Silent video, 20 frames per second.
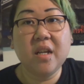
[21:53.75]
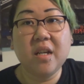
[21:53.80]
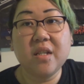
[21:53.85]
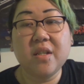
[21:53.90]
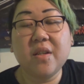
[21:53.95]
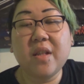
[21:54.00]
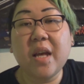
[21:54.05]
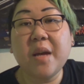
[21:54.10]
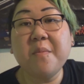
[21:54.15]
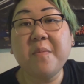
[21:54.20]

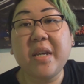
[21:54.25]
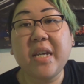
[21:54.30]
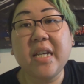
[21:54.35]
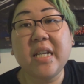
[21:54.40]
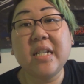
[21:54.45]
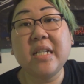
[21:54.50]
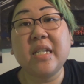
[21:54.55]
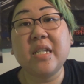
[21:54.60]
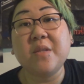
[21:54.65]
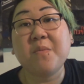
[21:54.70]
So that
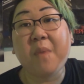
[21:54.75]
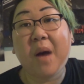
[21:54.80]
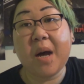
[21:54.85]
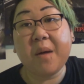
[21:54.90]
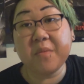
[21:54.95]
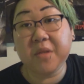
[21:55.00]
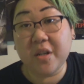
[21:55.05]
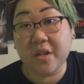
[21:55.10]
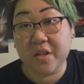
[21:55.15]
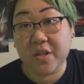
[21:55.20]
means his
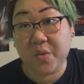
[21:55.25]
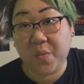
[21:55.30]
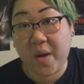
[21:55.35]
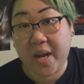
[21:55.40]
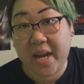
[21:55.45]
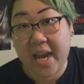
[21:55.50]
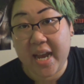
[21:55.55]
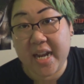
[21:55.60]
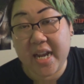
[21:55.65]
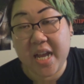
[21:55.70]
mom took a
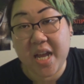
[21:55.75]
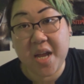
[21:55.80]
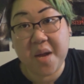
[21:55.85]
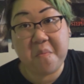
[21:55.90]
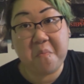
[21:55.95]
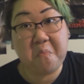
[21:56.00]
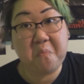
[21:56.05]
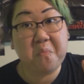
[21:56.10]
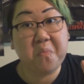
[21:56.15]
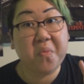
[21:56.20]
swing at
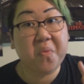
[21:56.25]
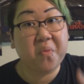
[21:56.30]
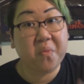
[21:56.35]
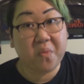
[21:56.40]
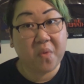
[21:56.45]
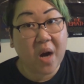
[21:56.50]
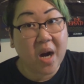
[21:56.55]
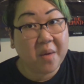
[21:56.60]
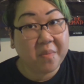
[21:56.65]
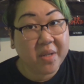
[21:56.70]
him,
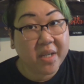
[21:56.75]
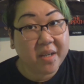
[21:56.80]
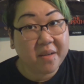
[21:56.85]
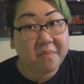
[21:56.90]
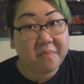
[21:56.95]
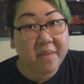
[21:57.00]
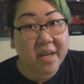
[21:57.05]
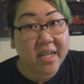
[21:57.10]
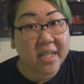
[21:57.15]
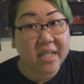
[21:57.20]
probably
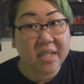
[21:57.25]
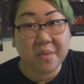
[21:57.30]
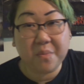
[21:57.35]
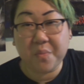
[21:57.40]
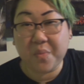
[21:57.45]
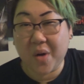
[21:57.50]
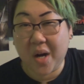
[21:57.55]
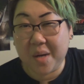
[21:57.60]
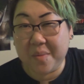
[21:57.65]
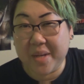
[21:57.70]
missed,
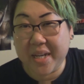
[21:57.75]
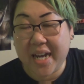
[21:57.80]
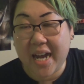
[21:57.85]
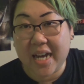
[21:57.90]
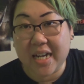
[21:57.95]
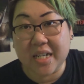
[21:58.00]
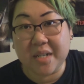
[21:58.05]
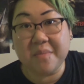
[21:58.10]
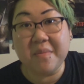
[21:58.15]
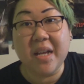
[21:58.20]
probably
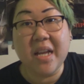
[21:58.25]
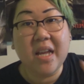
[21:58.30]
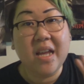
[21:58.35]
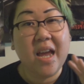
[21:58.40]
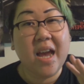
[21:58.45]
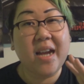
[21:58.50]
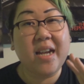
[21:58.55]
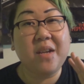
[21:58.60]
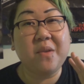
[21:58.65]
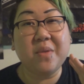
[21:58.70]
got him,
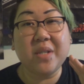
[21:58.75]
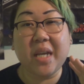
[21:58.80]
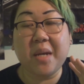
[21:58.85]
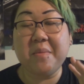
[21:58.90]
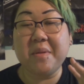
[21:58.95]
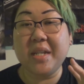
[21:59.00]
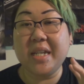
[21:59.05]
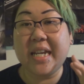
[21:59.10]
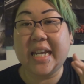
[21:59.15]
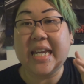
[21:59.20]
and he was
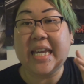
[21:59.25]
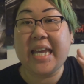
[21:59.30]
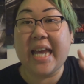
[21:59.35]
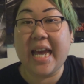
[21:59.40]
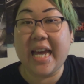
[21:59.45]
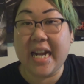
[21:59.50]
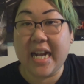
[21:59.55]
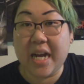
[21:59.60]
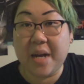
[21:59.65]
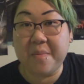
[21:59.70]
able to
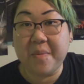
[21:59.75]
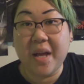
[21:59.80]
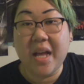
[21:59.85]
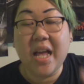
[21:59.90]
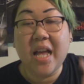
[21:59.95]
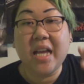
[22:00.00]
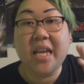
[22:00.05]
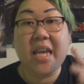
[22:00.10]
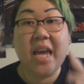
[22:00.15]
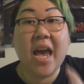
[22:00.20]
get
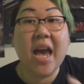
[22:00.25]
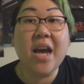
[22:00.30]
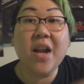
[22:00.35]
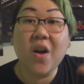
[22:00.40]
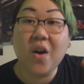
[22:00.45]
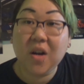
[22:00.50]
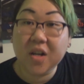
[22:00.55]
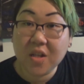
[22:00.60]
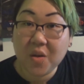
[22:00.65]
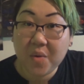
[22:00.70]

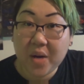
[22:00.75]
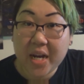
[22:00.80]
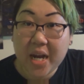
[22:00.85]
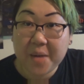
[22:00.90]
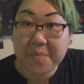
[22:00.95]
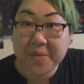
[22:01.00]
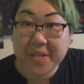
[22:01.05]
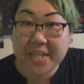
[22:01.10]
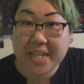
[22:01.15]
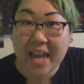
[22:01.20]
all the way
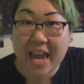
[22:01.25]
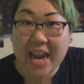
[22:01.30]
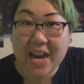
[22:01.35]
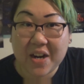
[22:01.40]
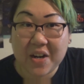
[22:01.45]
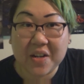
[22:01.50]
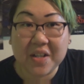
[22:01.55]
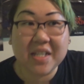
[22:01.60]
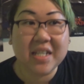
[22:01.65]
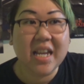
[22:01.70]

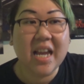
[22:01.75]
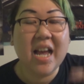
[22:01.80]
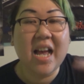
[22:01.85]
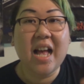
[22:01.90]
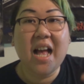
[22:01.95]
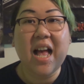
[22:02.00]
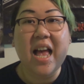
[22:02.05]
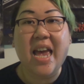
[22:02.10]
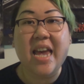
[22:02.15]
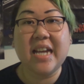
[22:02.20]
upstairs
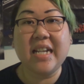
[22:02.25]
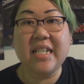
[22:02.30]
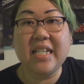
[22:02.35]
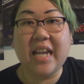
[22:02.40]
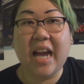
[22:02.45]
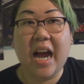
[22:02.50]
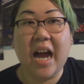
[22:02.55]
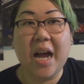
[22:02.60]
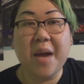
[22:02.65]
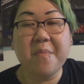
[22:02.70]
in
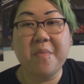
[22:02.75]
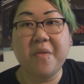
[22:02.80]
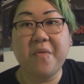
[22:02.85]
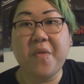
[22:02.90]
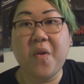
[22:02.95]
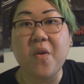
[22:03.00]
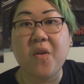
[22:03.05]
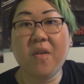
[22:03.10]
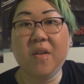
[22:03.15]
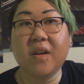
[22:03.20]
time
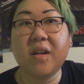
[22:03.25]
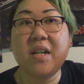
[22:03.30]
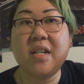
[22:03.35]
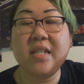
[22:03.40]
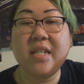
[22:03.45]
before,